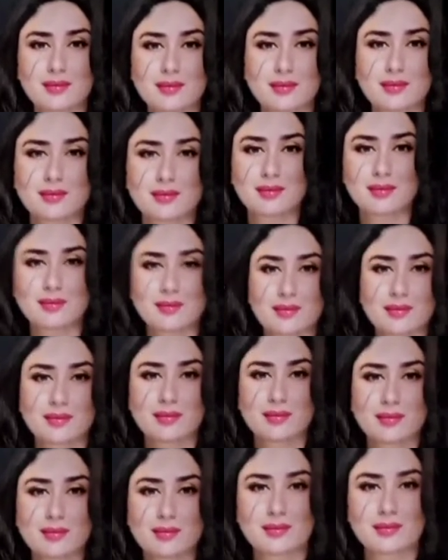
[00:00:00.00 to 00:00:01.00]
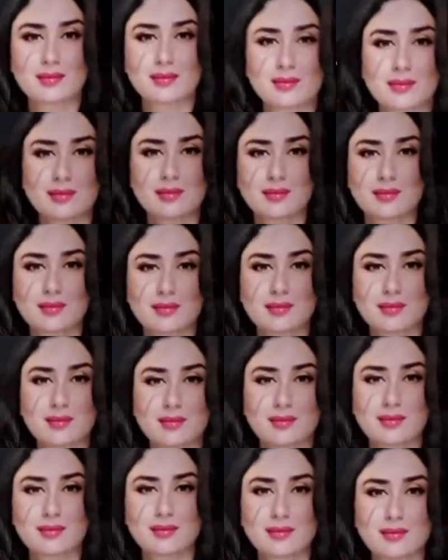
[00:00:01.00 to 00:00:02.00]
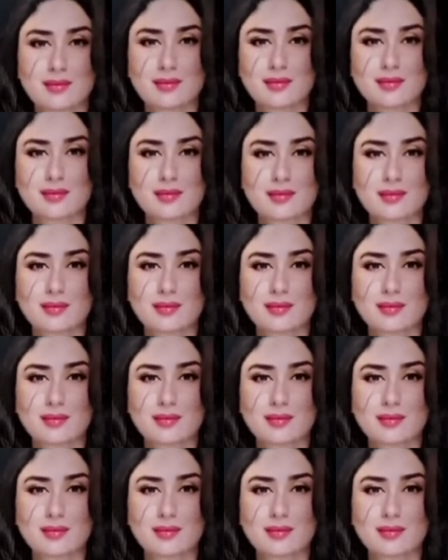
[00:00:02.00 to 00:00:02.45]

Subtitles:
Yes, you can use this shampoo,